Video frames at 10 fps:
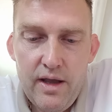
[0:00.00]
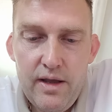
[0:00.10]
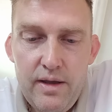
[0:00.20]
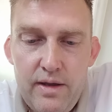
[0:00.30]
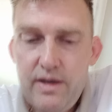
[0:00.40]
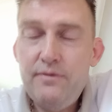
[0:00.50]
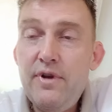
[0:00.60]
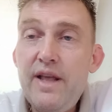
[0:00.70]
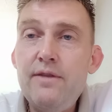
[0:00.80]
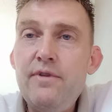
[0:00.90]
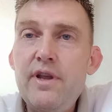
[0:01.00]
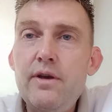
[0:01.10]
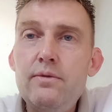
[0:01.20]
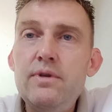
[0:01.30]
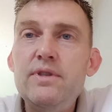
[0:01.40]
If you like the
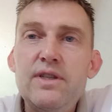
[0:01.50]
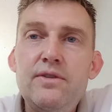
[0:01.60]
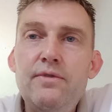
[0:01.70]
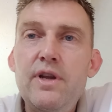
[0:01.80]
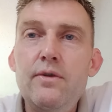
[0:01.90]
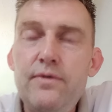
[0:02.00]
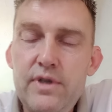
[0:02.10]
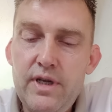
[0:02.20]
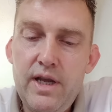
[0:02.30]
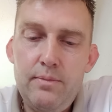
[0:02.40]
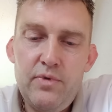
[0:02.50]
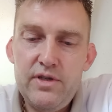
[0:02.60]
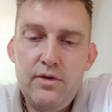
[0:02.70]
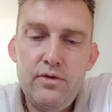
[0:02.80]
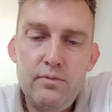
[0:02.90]
video, that's the video for today.
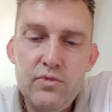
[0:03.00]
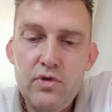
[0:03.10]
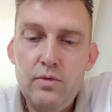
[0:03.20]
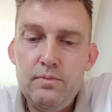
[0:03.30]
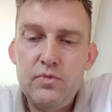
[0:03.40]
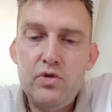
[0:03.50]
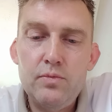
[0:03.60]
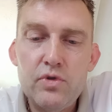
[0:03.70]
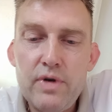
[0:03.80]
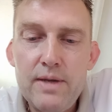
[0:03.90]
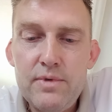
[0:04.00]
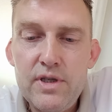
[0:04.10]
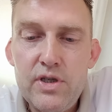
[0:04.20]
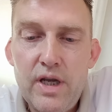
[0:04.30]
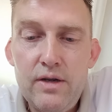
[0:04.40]
Press the thumbs up, subscribe to
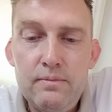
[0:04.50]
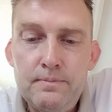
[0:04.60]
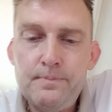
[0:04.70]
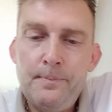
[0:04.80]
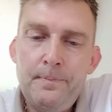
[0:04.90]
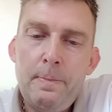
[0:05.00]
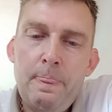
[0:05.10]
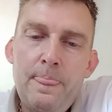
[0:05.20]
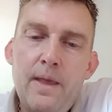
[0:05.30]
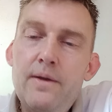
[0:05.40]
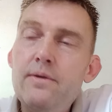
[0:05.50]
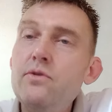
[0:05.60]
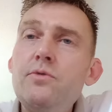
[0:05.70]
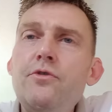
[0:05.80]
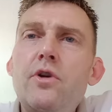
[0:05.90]
the channel.
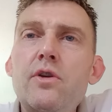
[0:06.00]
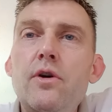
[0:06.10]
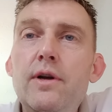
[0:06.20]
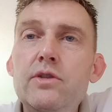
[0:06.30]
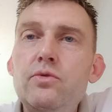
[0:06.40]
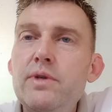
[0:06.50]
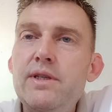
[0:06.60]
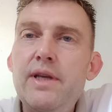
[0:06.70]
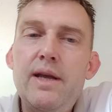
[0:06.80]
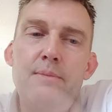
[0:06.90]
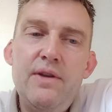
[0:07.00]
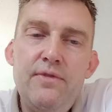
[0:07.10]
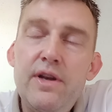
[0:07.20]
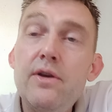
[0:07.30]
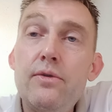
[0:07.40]
And just before I go, I just want to say I made a
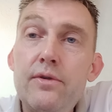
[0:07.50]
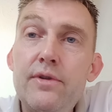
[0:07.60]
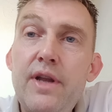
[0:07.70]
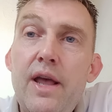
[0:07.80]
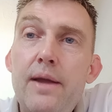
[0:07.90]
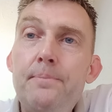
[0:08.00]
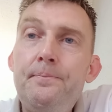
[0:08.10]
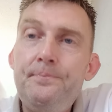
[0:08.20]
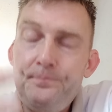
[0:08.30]
video the other day,